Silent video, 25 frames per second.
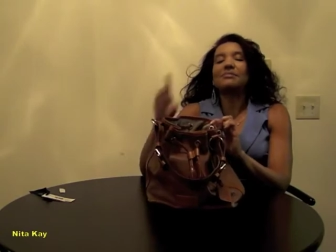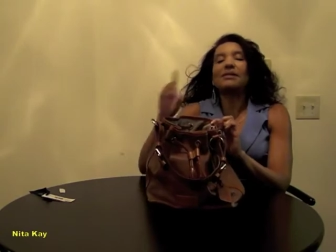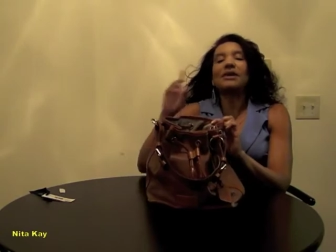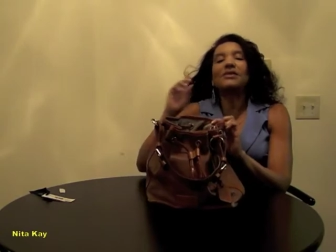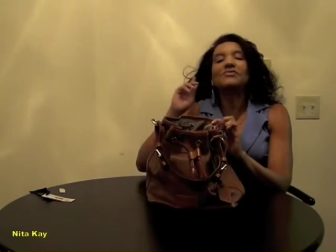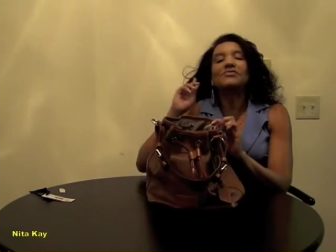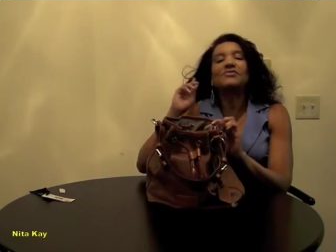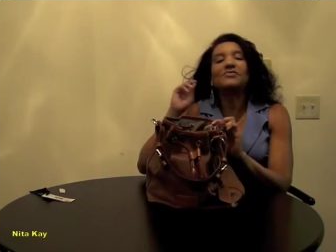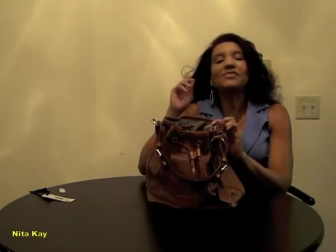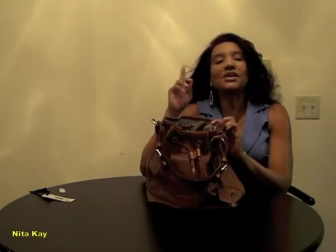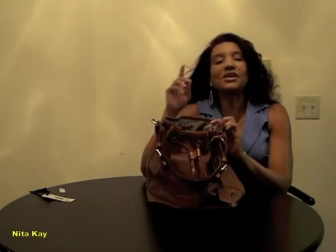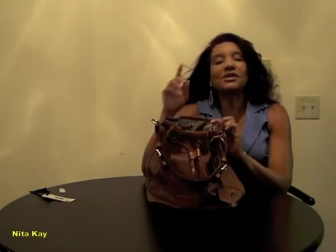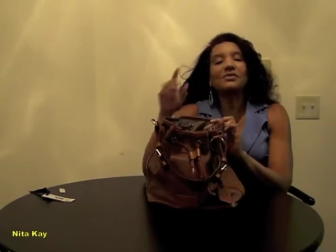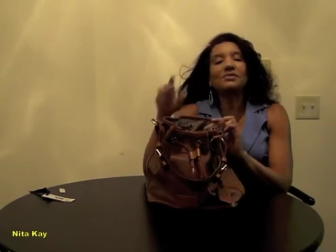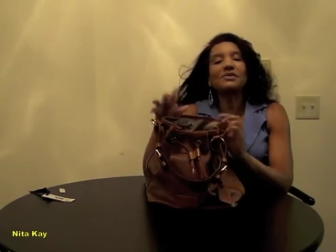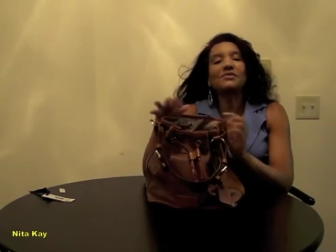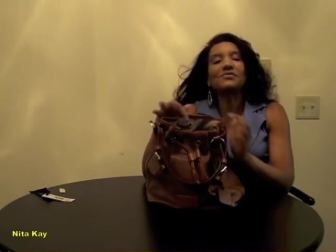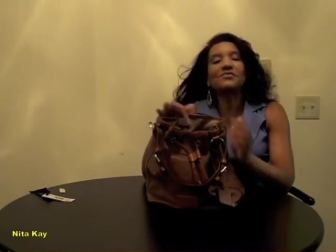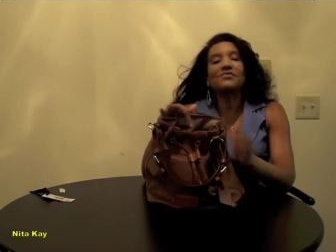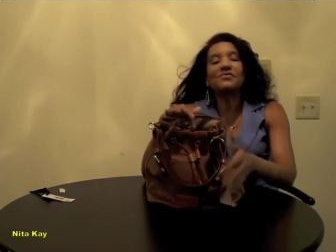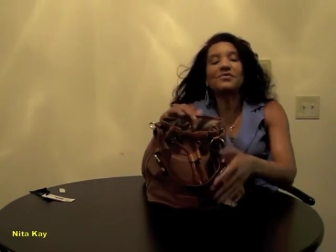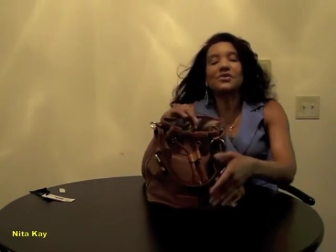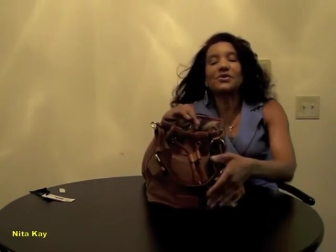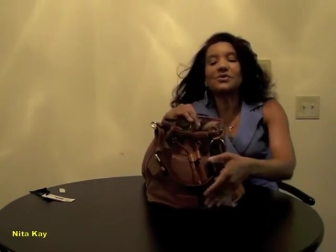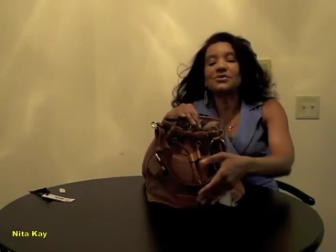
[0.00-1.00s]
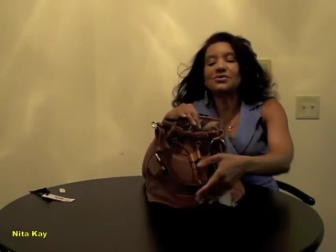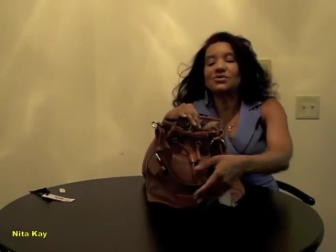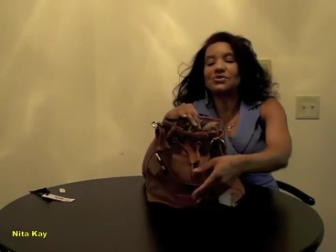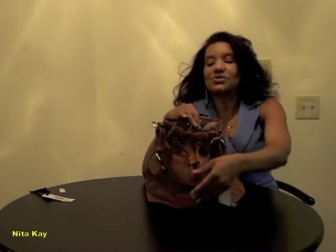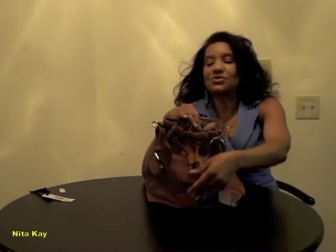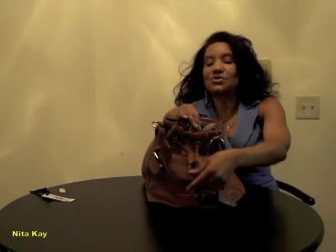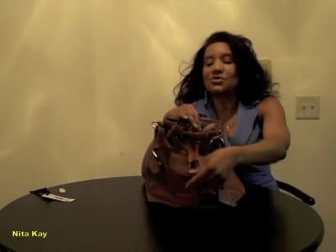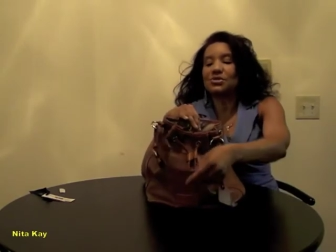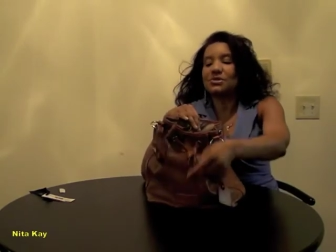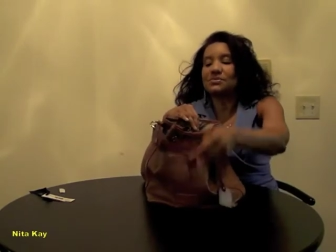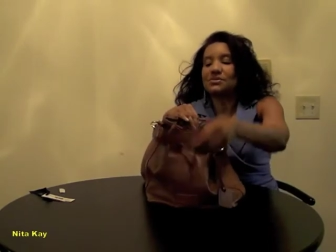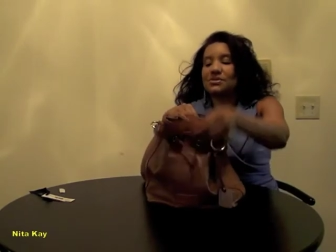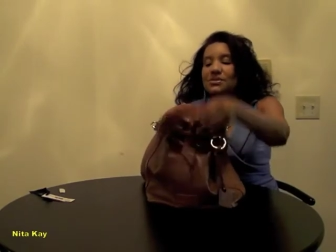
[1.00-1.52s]
my very first
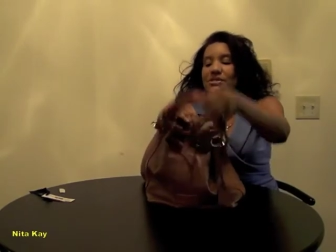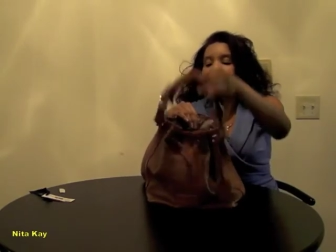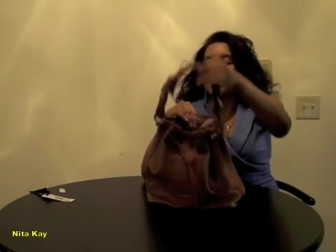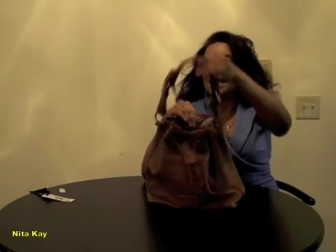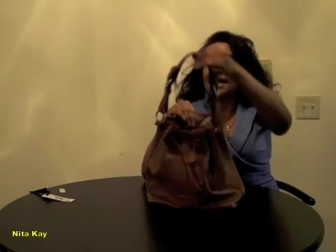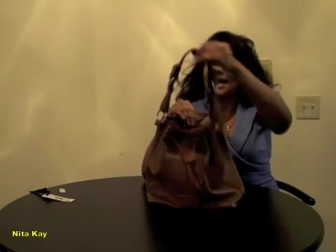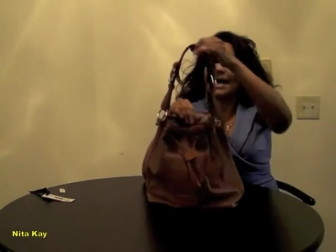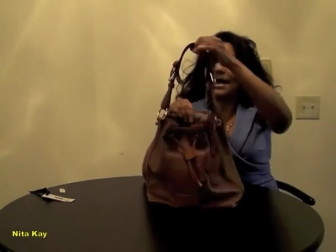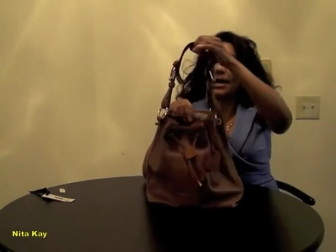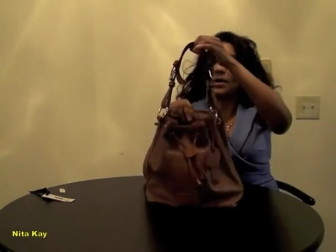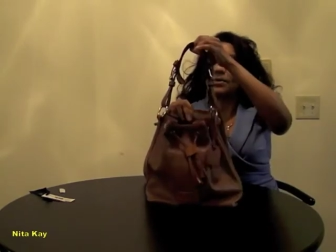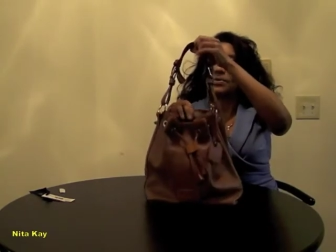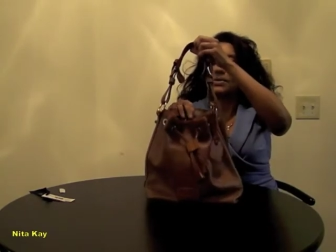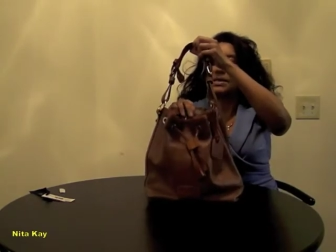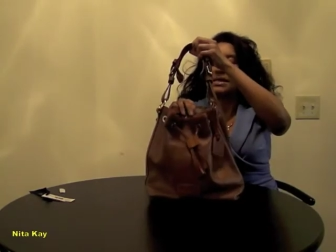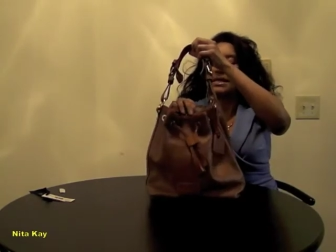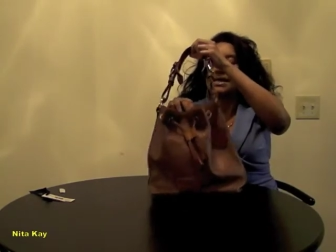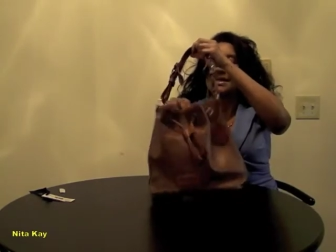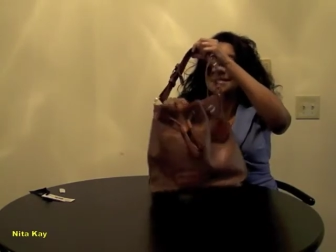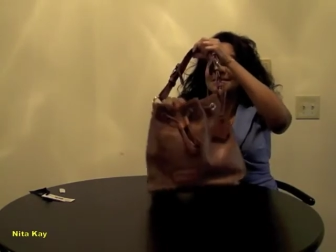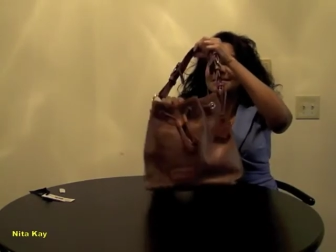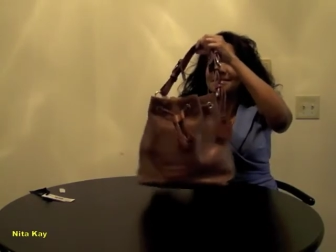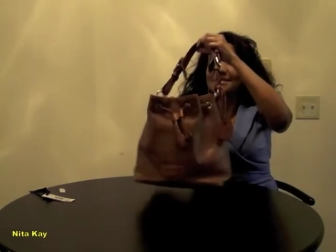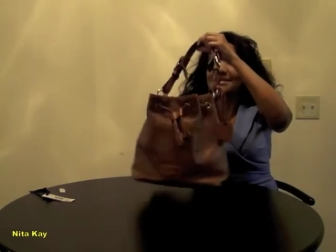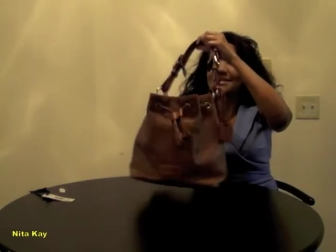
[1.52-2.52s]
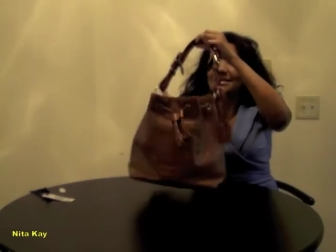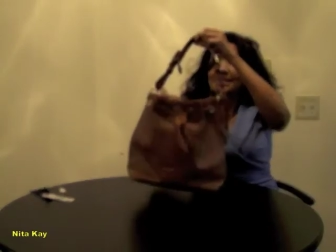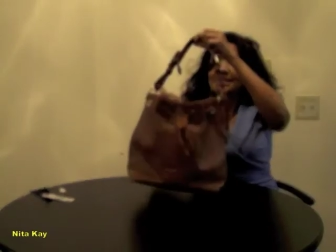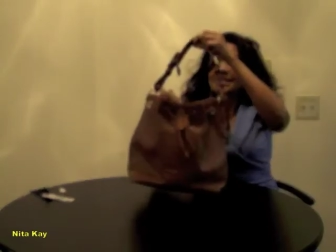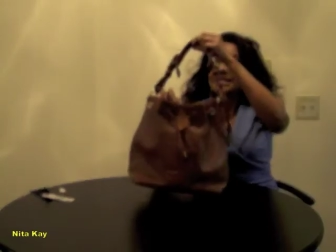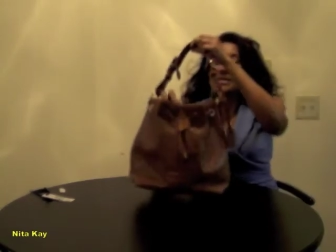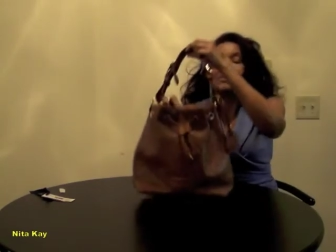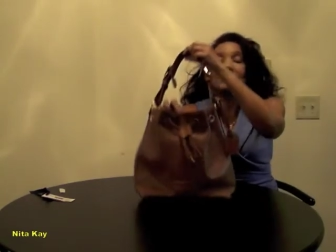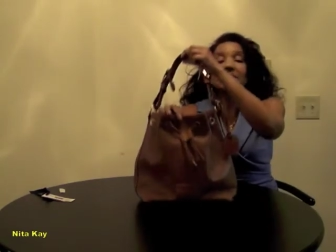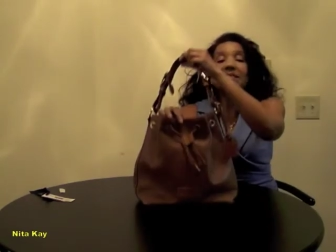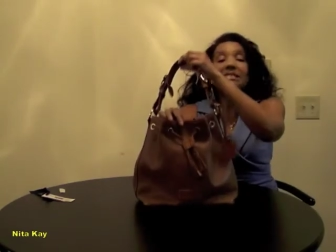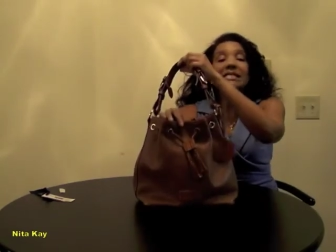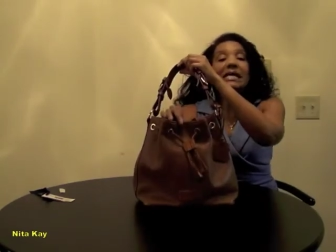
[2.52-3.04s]
trip to the outlet.
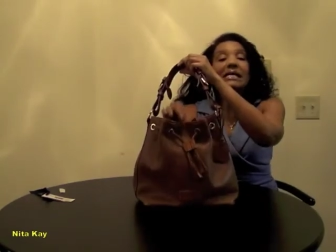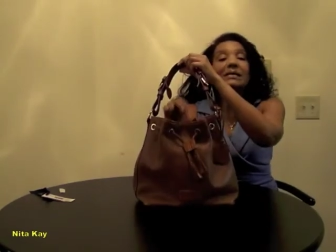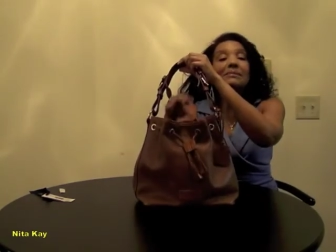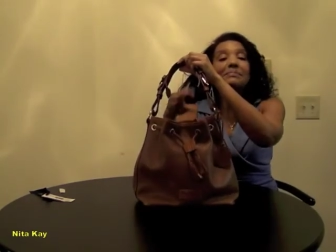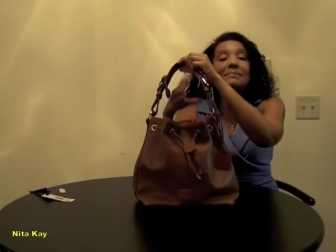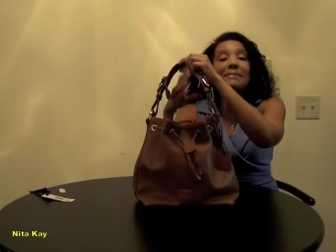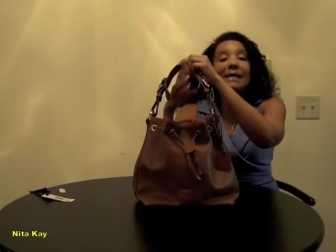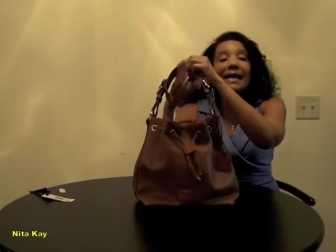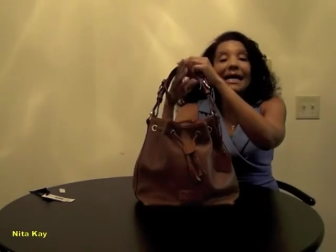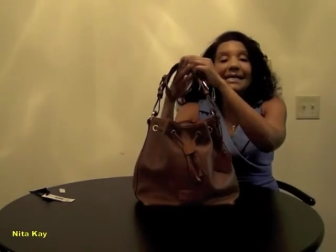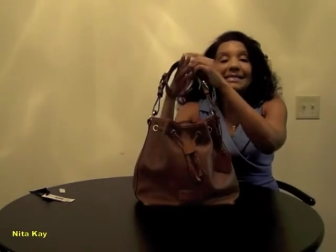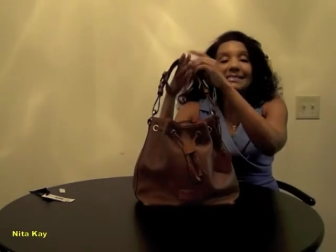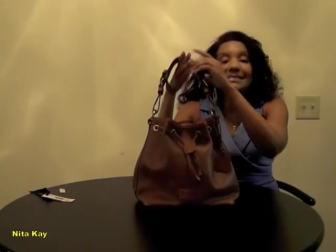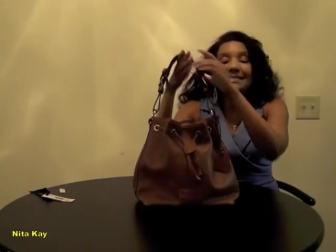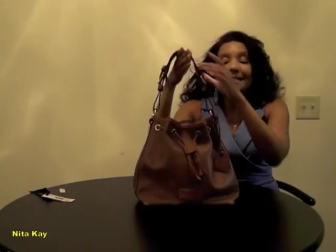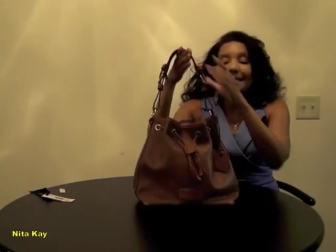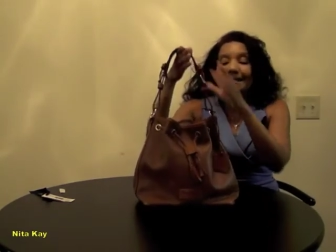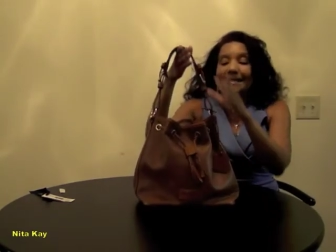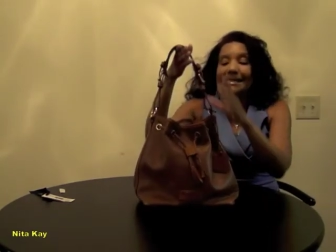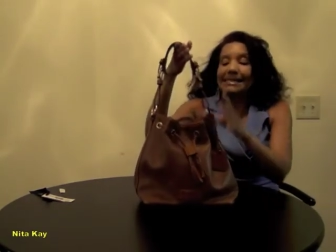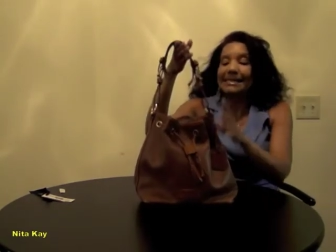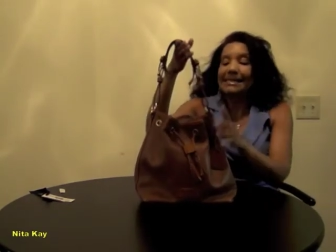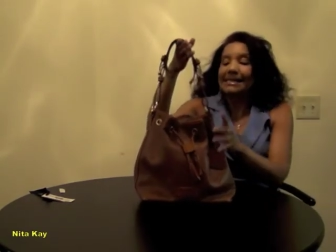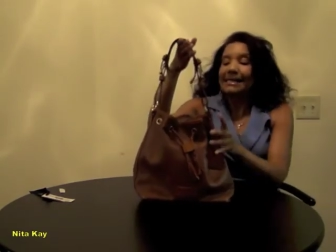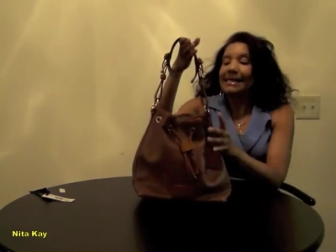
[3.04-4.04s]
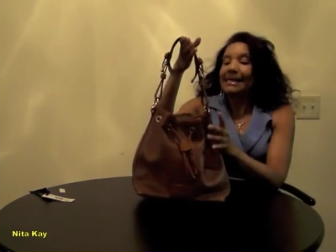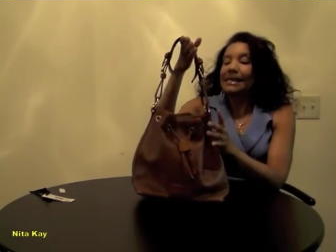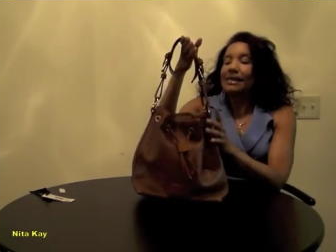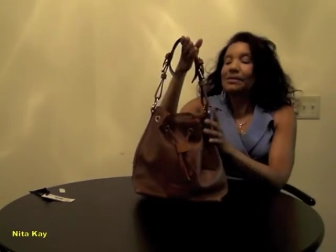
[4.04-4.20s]
It was like magic.